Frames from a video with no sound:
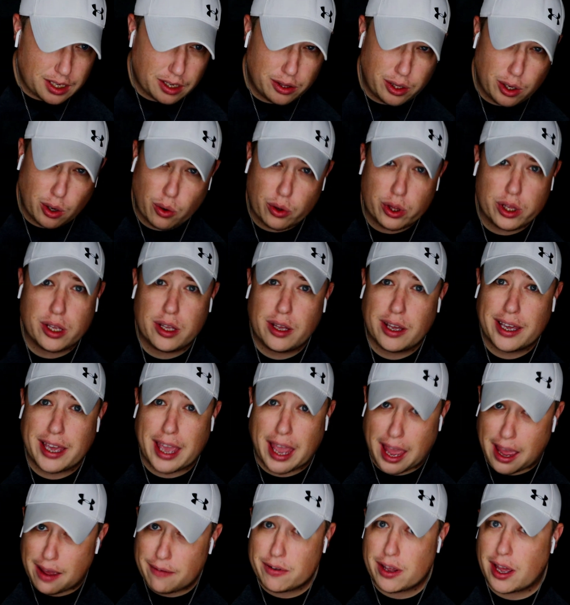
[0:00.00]
the only
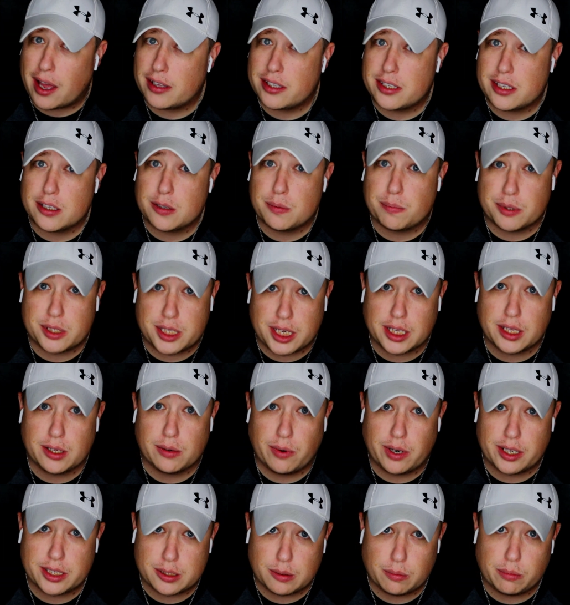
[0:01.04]
caveat to this particular
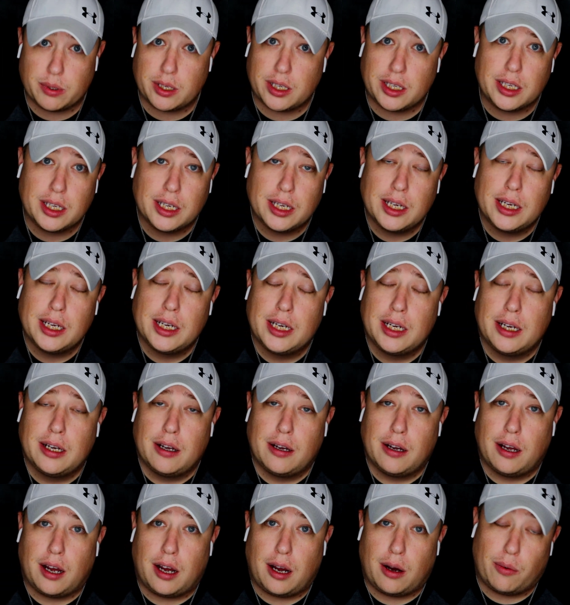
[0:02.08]
recipe,
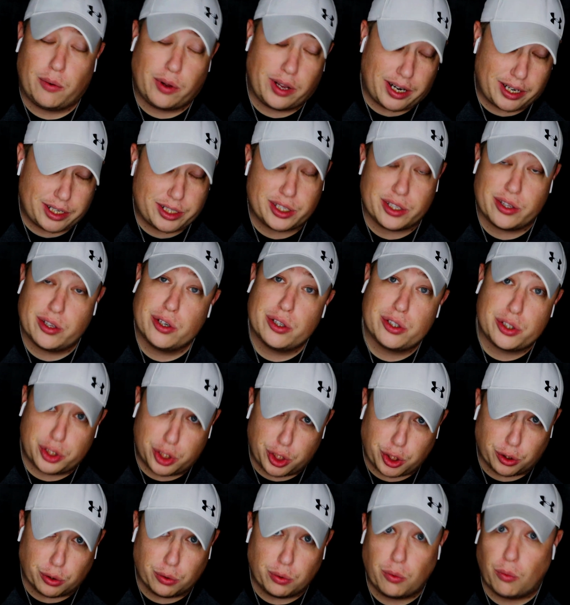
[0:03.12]
well, actually, there's
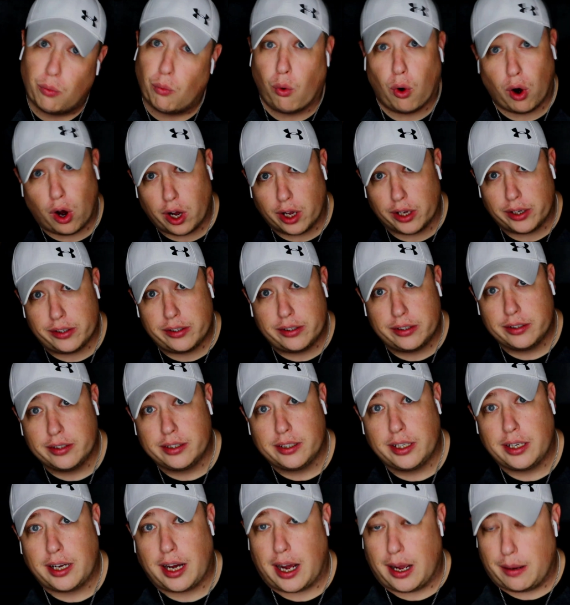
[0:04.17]
two. One,
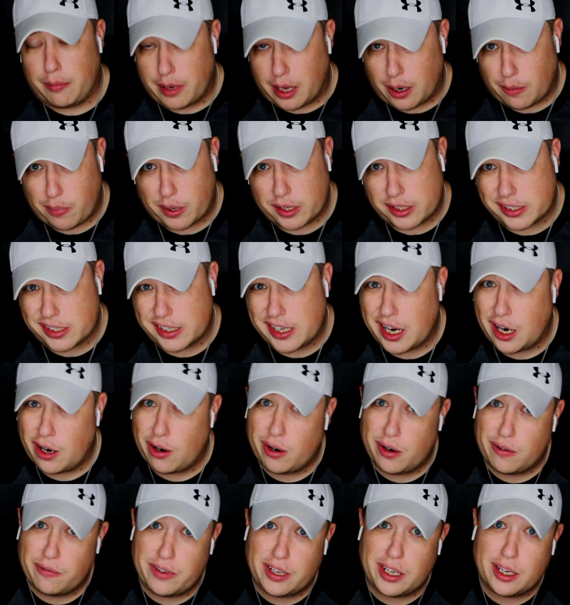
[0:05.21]
I'm not a
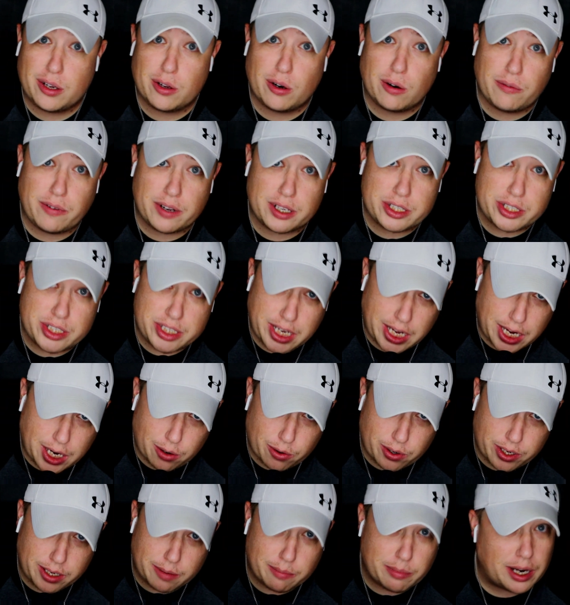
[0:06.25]
pescatarian, a vegan, or
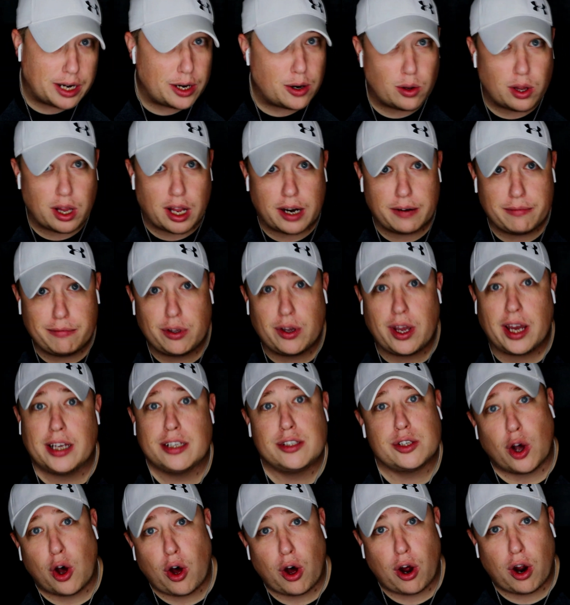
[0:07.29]
vegetarian, but I know a lot of you
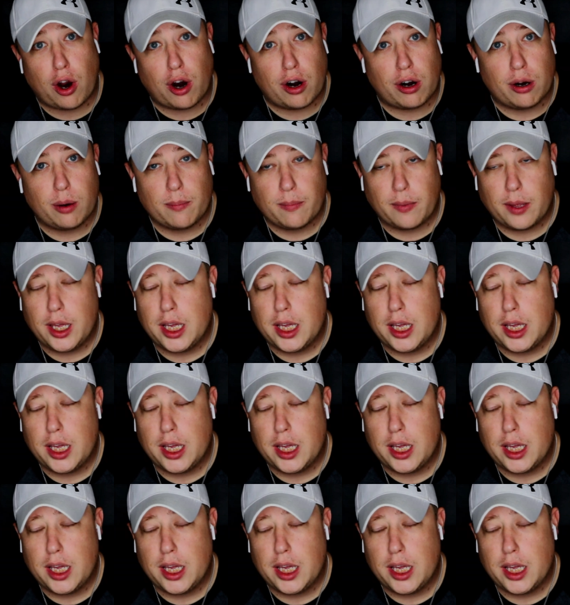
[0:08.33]
guys are.